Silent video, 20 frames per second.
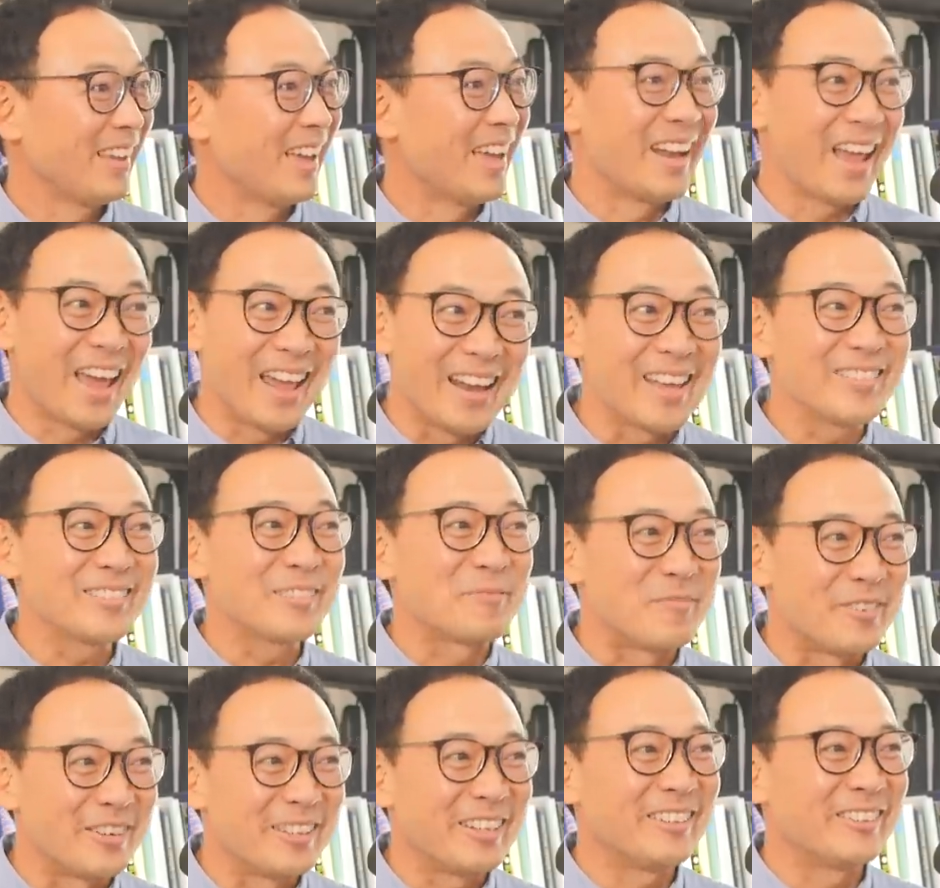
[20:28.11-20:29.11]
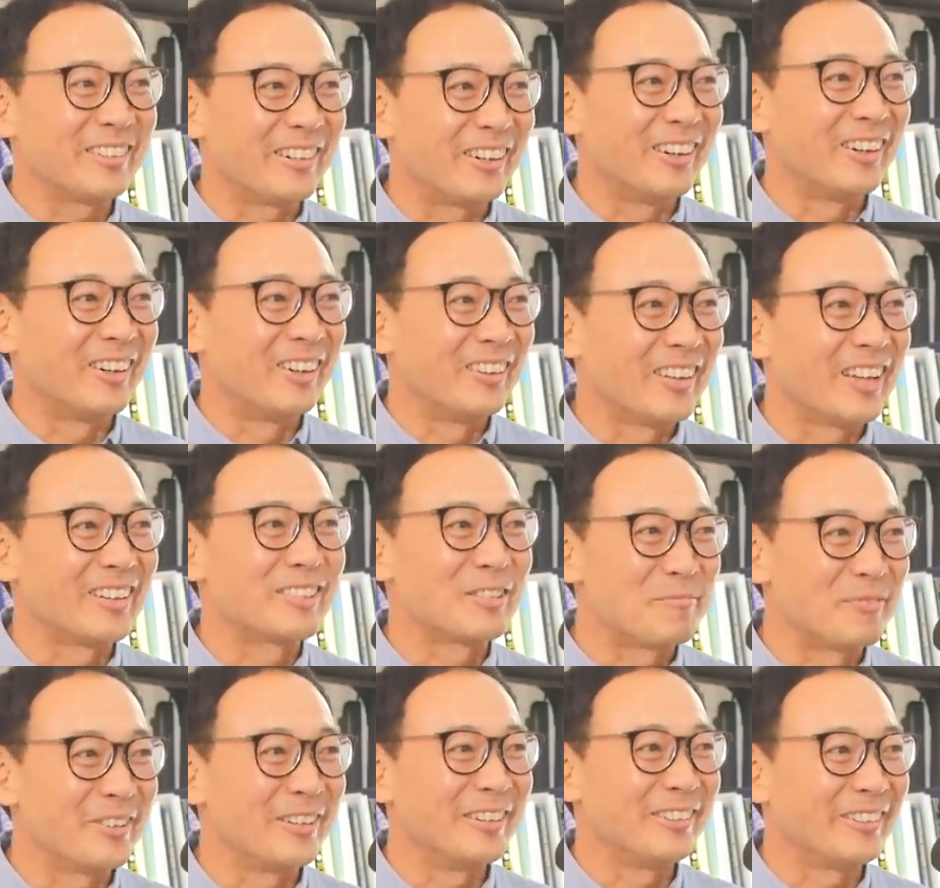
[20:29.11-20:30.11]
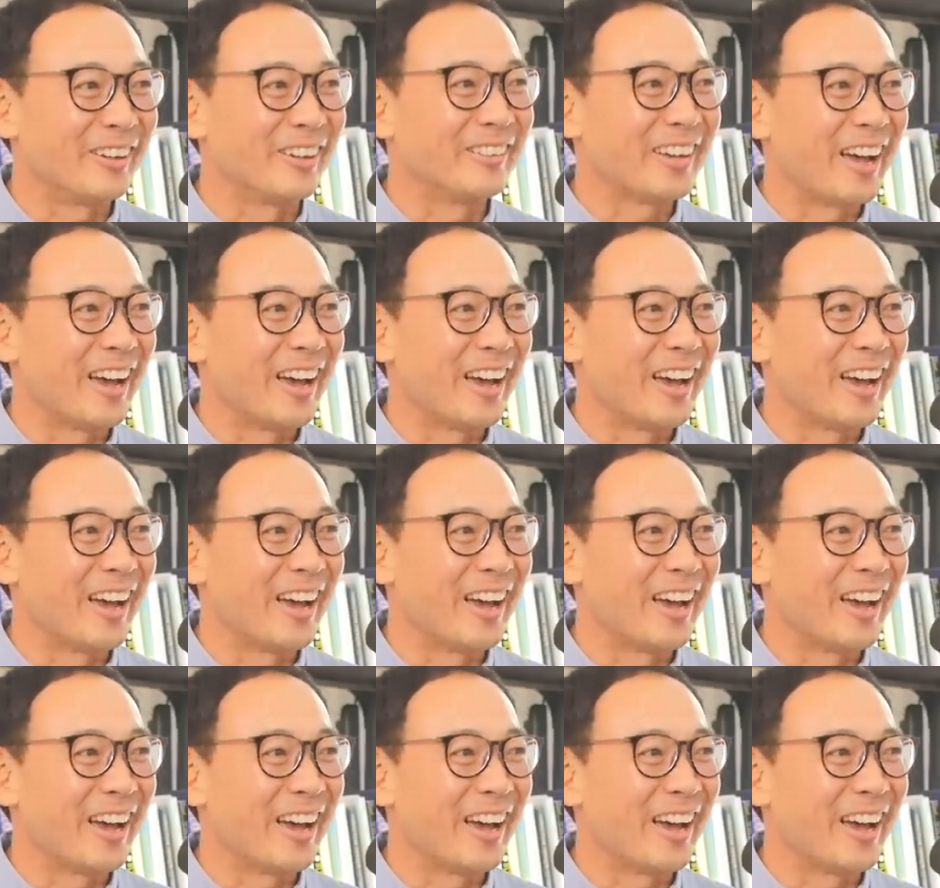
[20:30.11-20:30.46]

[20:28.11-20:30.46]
And mm-hmm. and that's a pretty tall that's a pretty tall